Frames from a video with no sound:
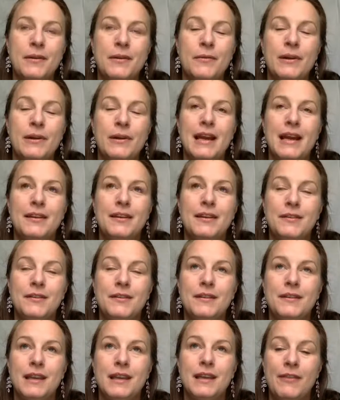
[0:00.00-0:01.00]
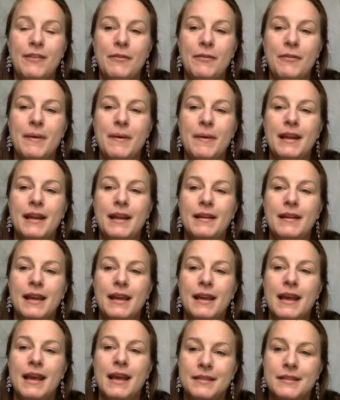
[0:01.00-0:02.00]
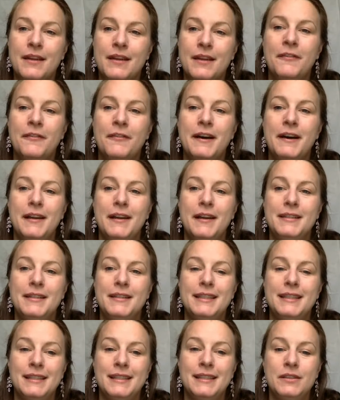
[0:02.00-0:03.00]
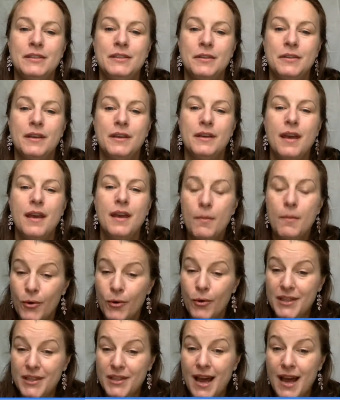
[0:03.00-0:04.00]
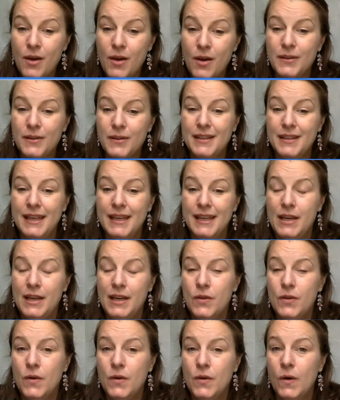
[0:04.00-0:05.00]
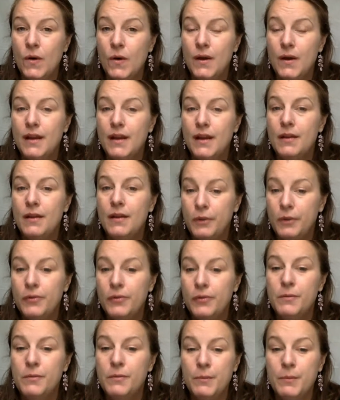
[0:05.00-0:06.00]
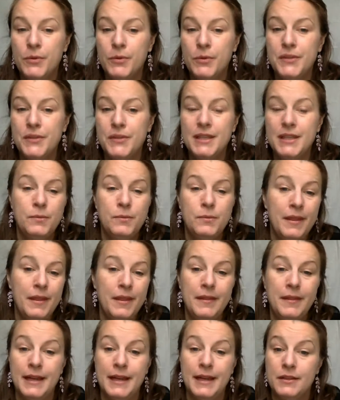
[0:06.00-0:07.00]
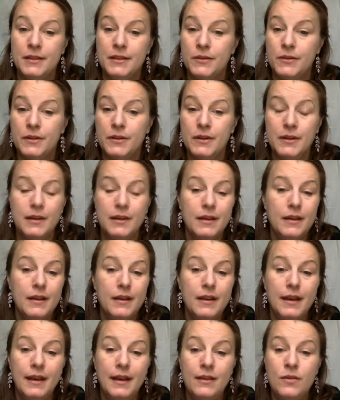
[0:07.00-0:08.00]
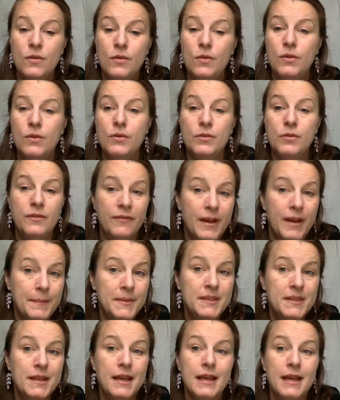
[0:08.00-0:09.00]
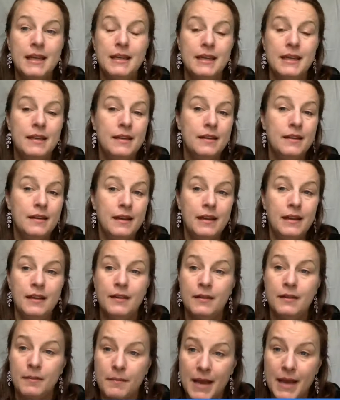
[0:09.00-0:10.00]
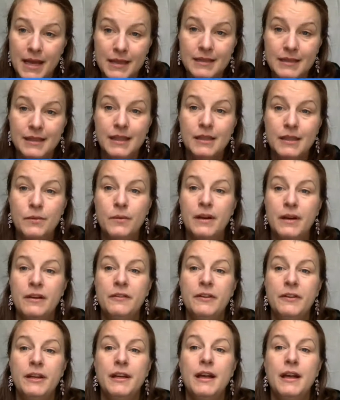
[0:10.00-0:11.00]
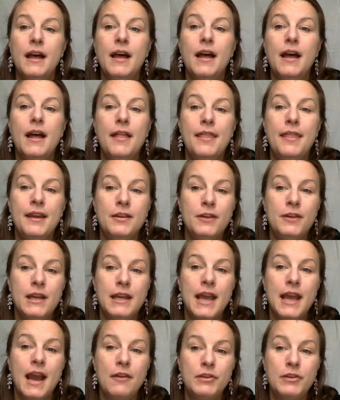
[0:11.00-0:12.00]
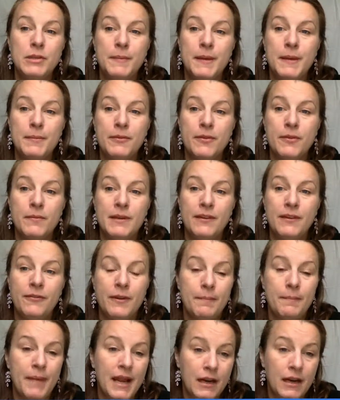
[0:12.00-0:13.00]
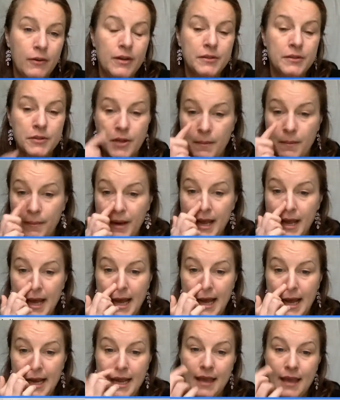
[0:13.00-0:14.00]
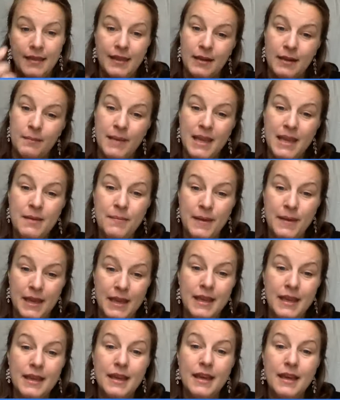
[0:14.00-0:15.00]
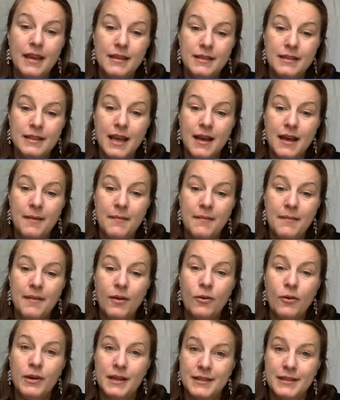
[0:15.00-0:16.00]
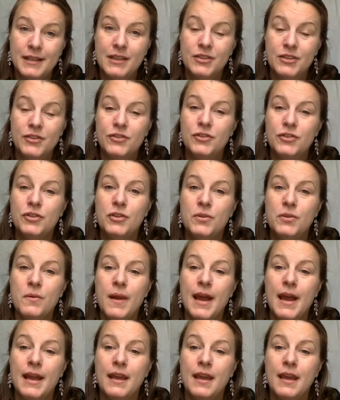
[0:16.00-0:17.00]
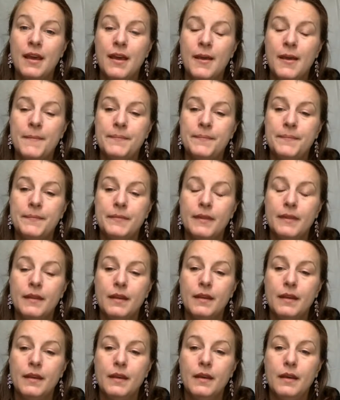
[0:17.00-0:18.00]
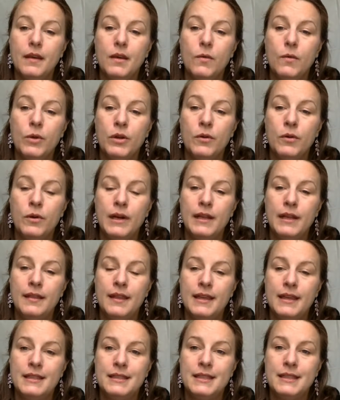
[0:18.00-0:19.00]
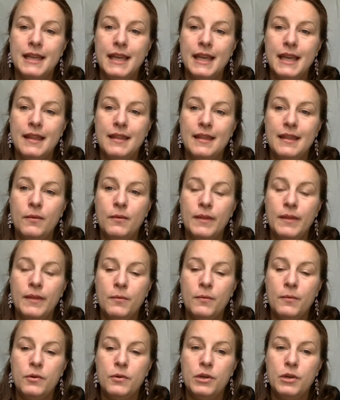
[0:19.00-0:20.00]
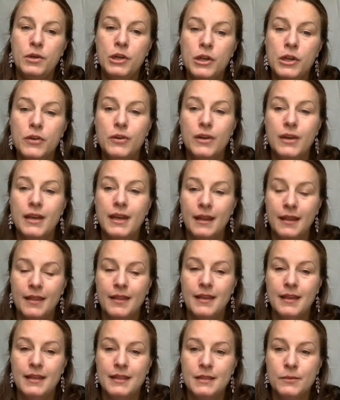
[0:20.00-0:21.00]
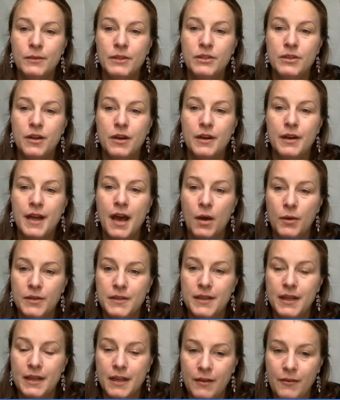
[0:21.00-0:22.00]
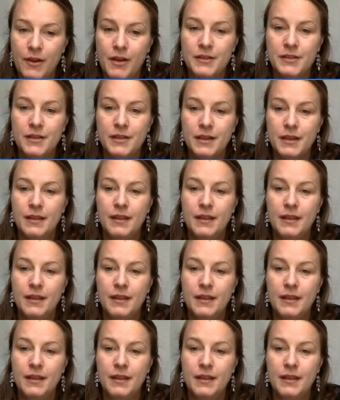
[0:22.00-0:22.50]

I would like to give everybody, like, as an advice, is to point out in your recruitment process, whether that's on your own website, in a magazine or wherever, that you encourage people from different backgrounds to apply, and that maybe some organizations do like what do you call it? They say that they won't look at things which are the outside diversity.